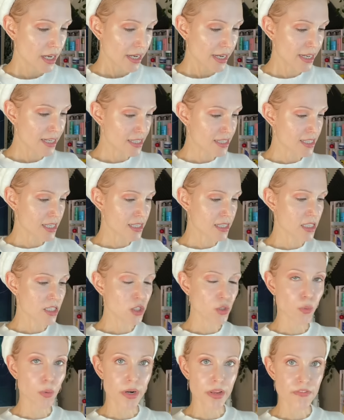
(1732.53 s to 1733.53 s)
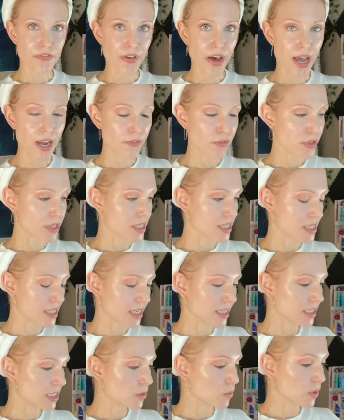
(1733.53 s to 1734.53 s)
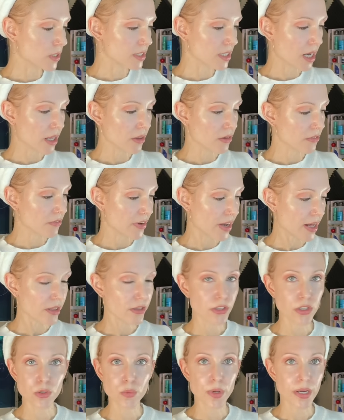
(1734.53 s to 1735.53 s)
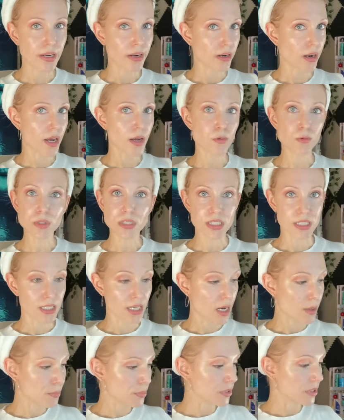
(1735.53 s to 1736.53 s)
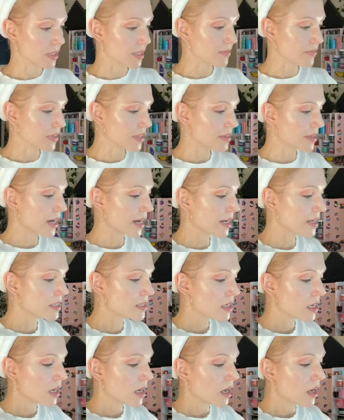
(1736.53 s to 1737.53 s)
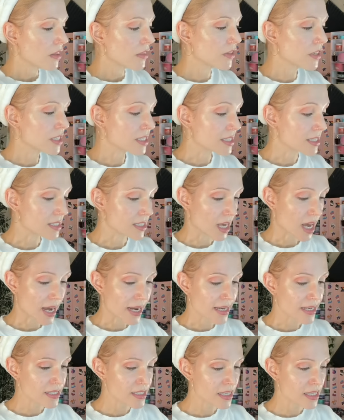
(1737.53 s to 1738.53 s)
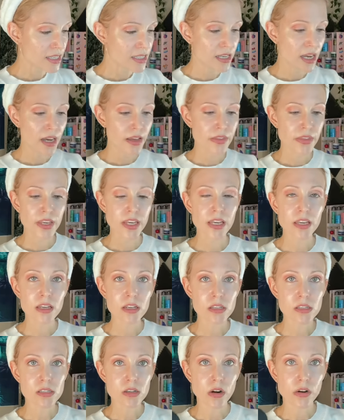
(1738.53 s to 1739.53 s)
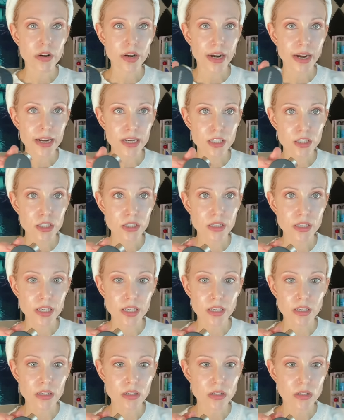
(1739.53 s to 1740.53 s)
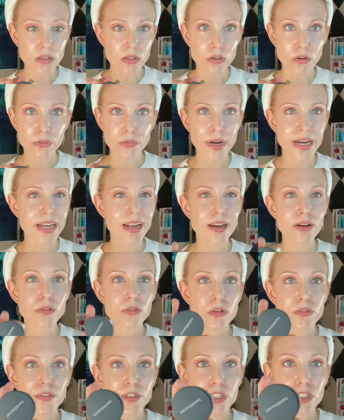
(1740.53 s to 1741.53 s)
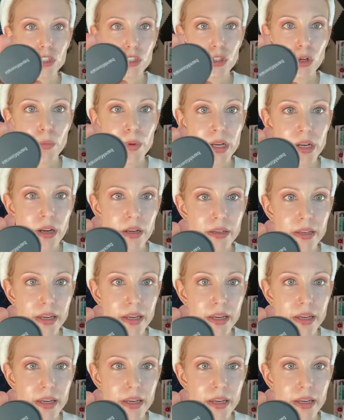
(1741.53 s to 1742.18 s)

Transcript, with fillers: It says it's 25 with a $61 value, and I was not believing that. The sizes on these are actually great. I don't know if it's showing on